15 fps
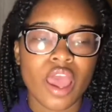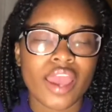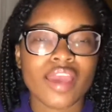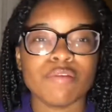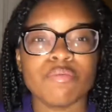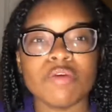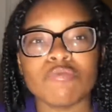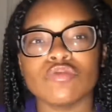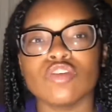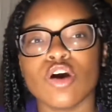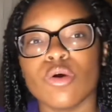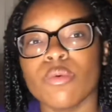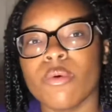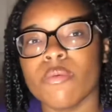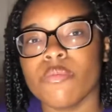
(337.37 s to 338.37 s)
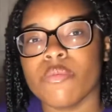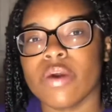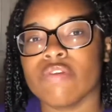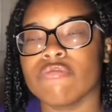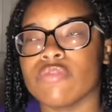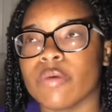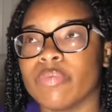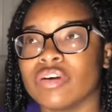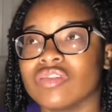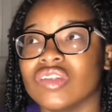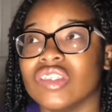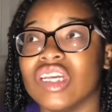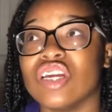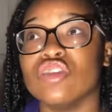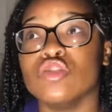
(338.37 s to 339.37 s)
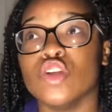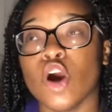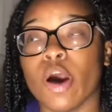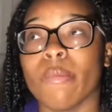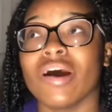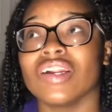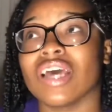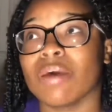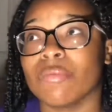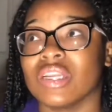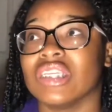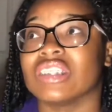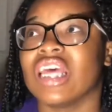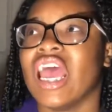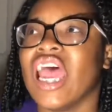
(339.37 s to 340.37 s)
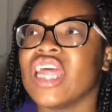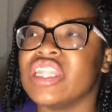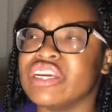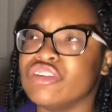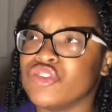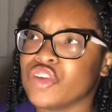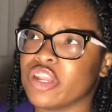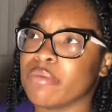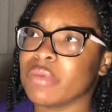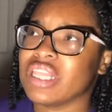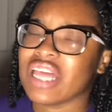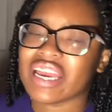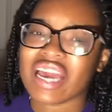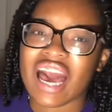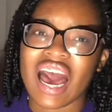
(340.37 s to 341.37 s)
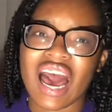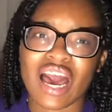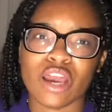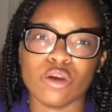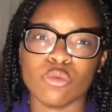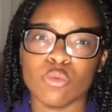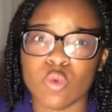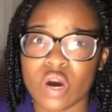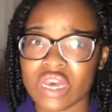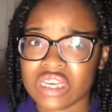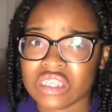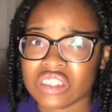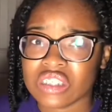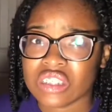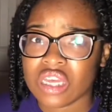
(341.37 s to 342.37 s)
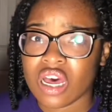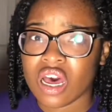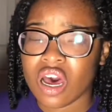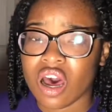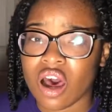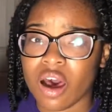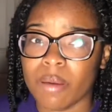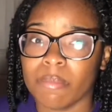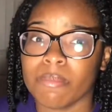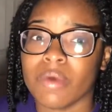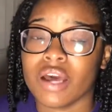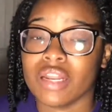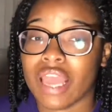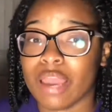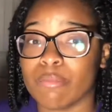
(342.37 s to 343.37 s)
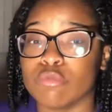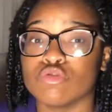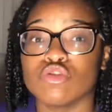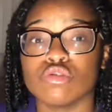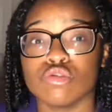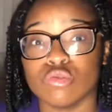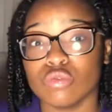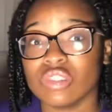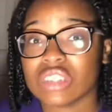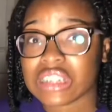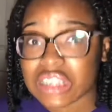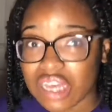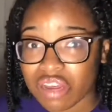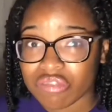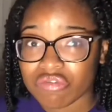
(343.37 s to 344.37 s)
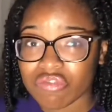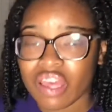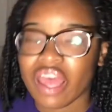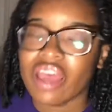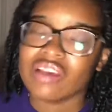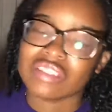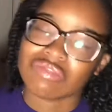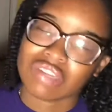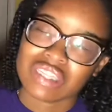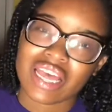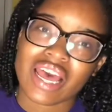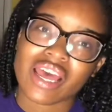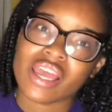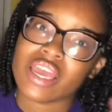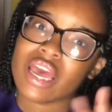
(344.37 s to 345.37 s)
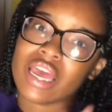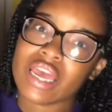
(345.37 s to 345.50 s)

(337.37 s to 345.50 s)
if a person didn't know about diabetes, they treated me like I was unable to do stuff like that. It